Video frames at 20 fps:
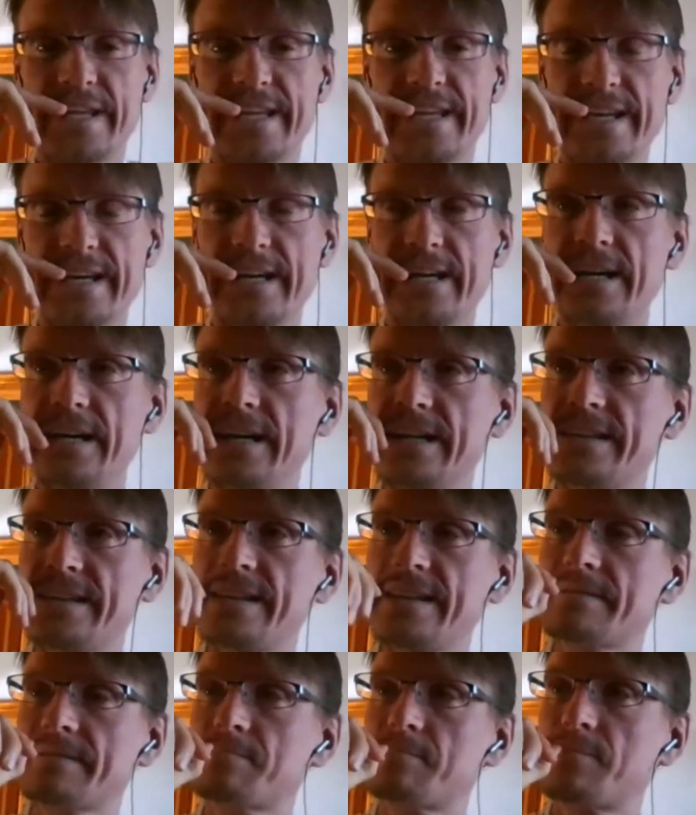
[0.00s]
Yeah, and
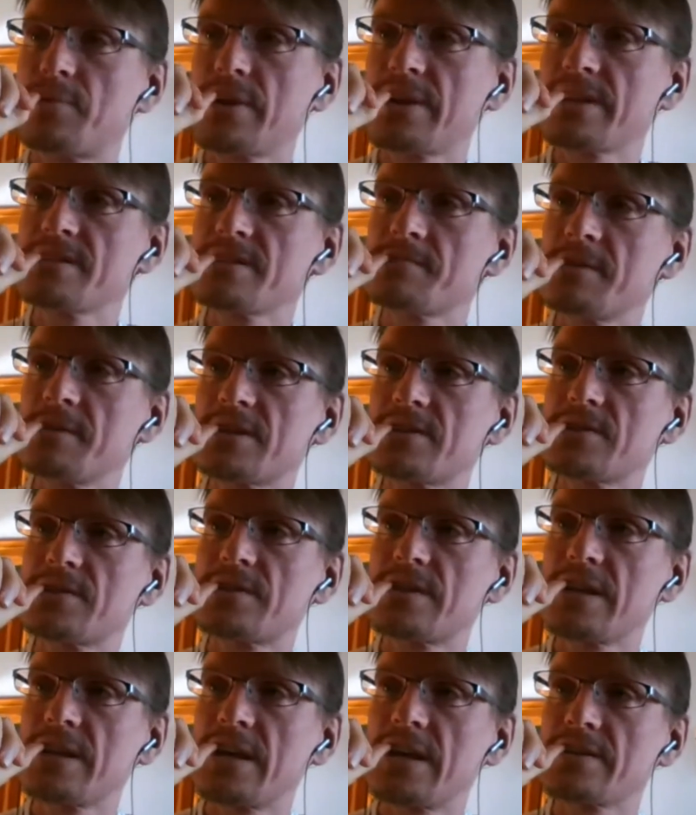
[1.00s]
that brings me to
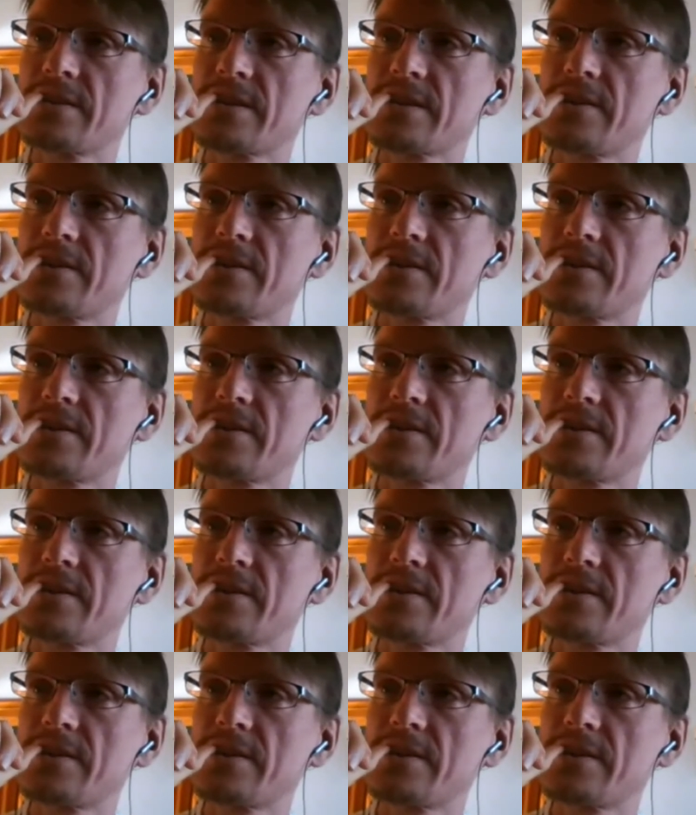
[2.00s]
the other